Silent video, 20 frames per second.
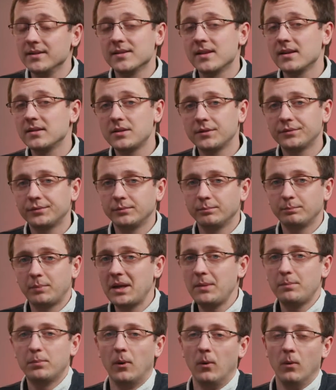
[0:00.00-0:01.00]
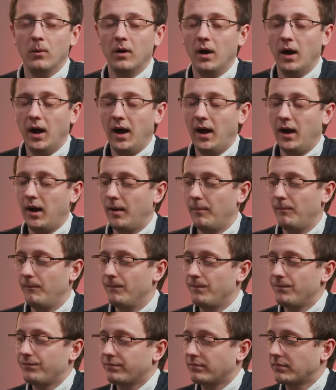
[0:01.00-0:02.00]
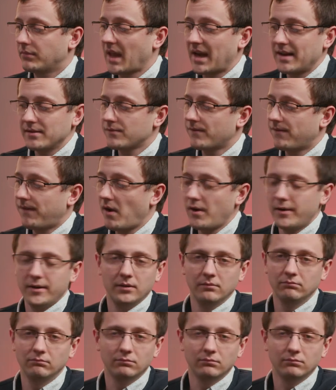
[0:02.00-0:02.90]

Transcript: They're different people. That's fine.